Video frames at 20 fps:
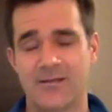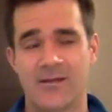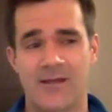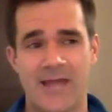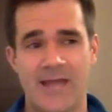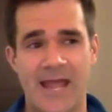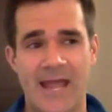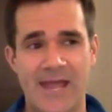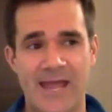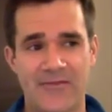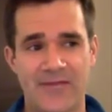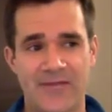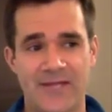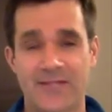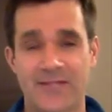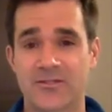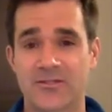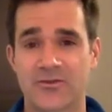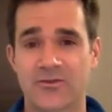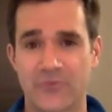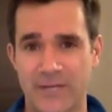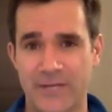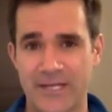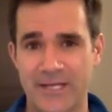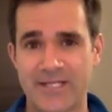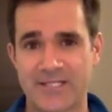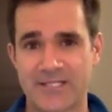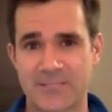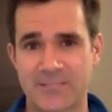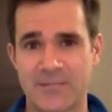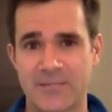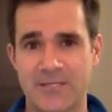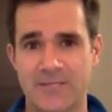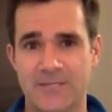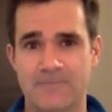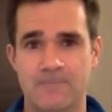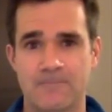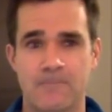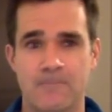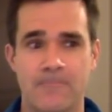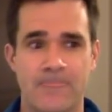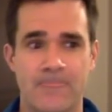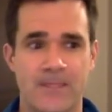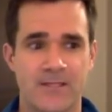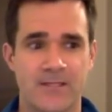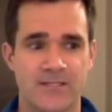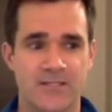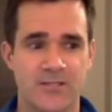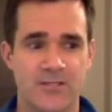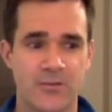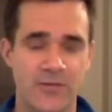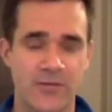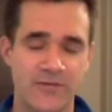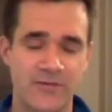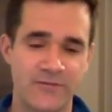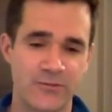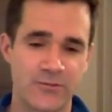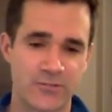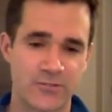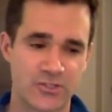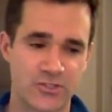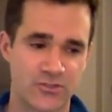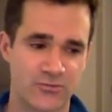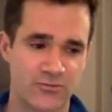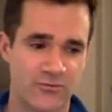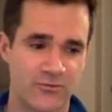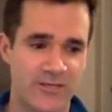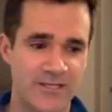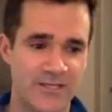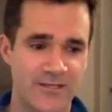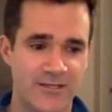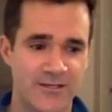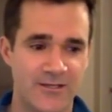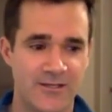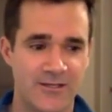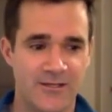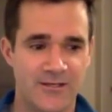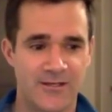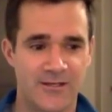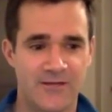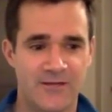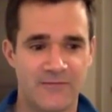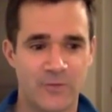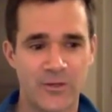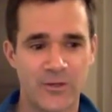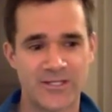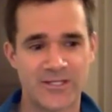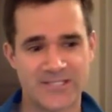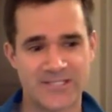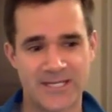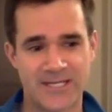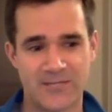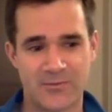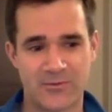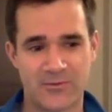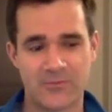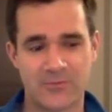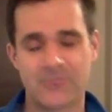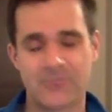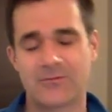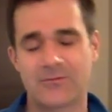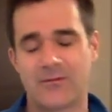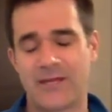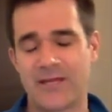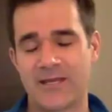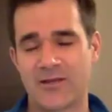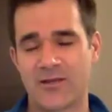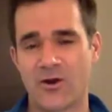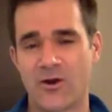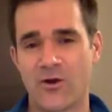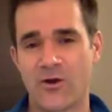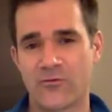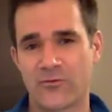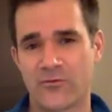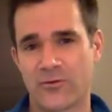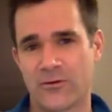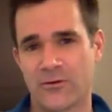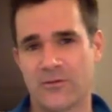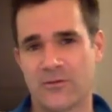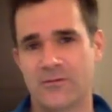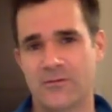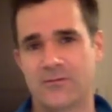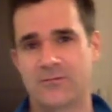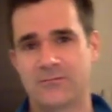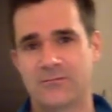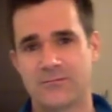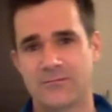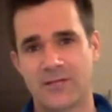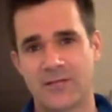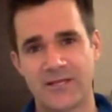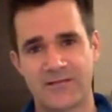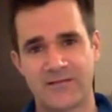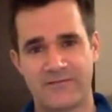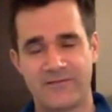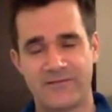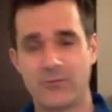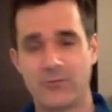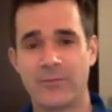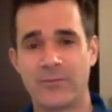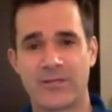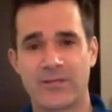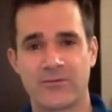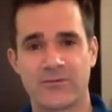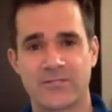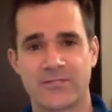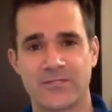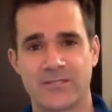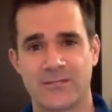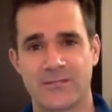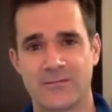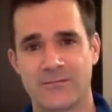and then creating speed. So if you're for example, a golfer like Phil Mickelson,